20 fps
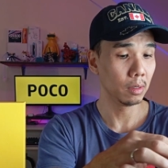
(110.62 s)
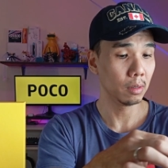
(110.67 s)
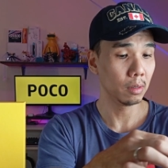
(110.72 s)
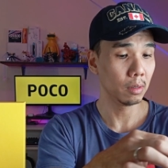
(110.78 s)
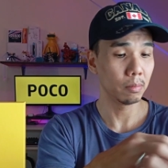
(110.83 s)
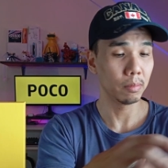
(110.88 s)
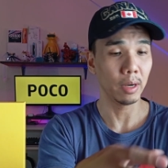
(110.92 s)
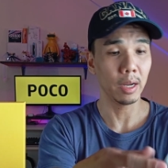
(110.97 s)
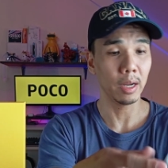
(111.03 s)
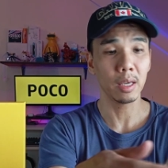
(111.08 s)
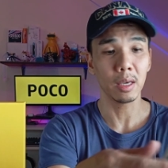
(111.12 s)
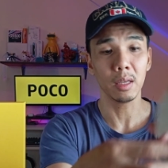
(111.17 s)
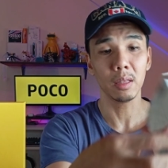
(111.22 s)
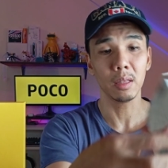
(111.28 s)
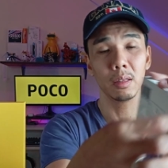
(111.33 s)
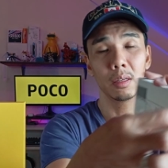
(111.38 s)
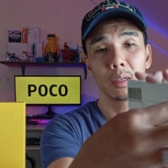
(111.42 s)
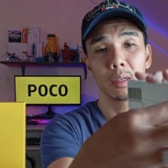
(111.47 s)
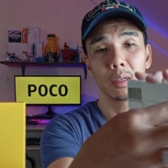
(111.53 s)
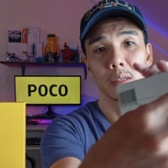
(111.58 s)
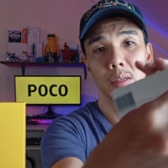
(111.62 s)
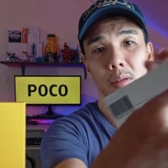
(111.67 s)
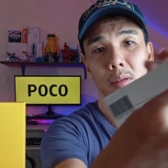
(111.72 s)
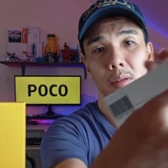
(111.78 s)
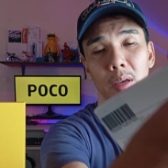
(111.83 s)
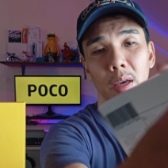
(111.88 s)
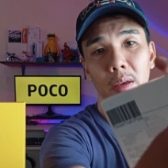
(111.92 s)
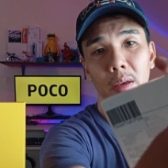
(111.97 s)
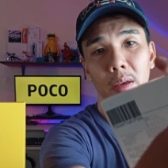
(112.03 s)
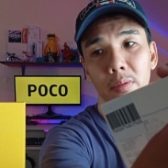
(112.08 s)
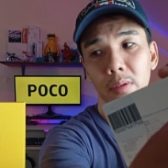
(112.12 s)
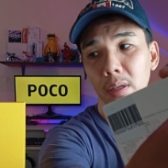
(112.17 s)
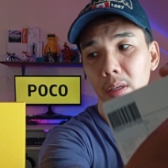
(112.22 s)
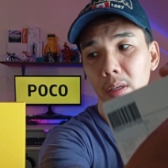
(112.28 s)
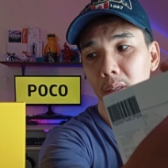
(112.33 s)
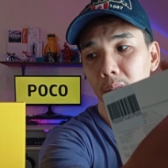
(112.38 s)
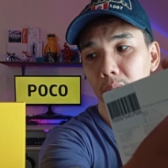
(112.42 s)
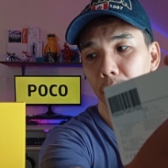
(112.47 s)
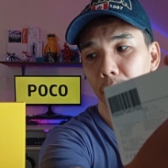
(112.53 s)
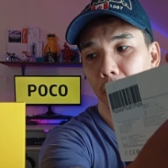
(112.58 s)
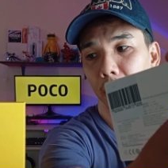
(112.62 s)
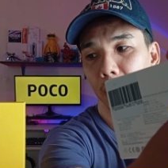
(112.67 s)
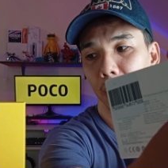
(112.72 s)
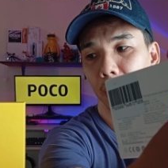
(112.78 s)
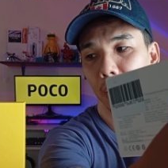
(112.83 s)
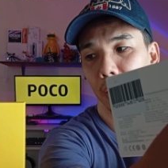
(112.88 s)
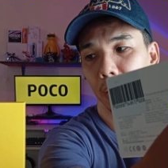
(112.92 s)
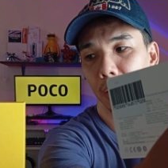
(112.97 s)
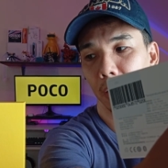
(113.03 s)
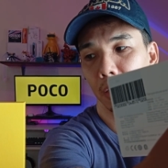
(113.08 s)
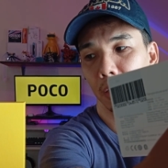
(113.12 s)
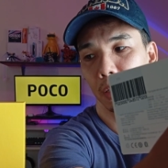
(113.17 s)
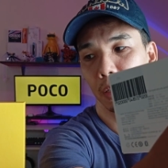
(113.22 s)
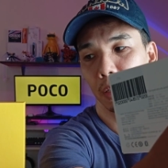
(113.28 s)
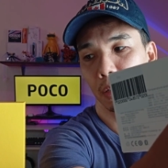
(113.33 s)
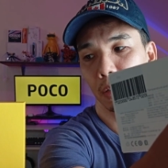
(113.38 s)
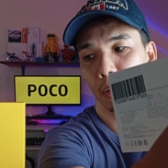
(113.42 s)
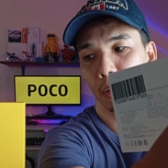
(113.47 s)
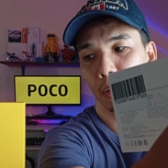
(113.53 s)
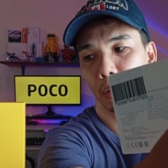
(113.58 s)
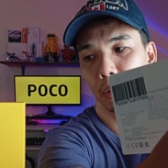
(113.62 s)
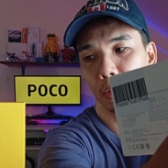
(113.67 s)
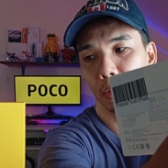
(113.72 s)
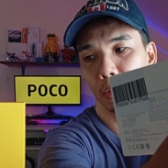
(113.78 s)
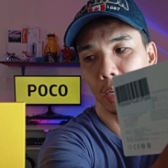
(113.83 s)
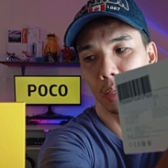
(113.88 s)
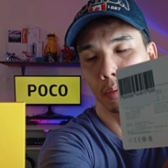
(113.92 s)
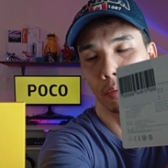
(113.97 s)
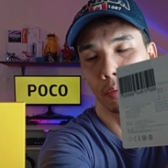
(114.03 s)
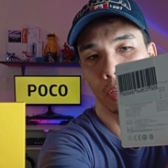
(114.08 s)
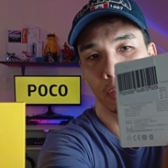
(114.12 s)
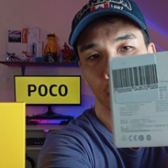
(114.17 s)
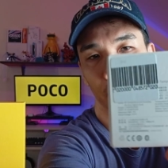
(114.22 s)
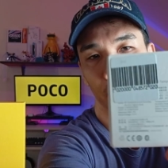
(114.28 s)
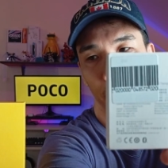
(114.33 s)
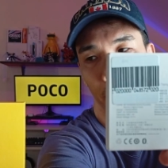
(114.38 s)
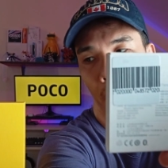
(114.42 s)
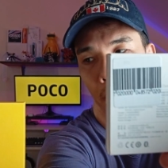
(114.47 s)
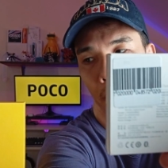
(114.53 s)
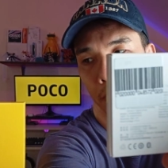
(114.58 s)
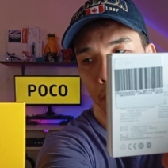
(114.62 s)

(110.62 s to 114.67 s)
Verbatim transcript: break it. Okay, we're gonna do it the correct way, or the proper